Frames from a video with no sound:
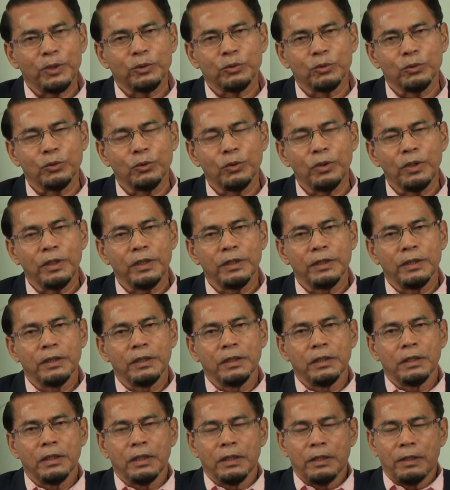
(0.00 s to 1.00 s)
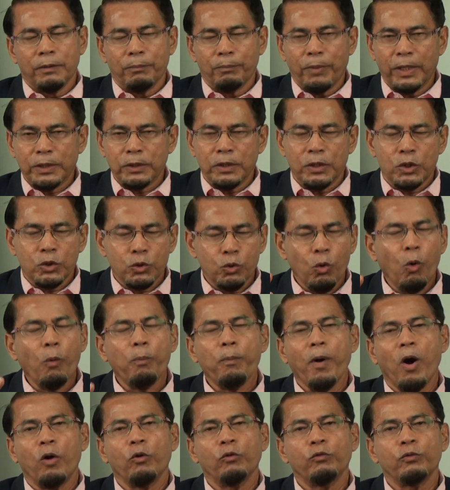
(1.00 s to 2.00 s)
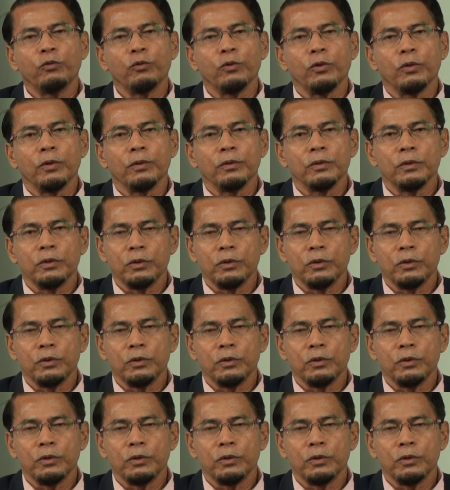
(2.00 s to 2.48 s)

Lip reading: tool, but it's so powerful.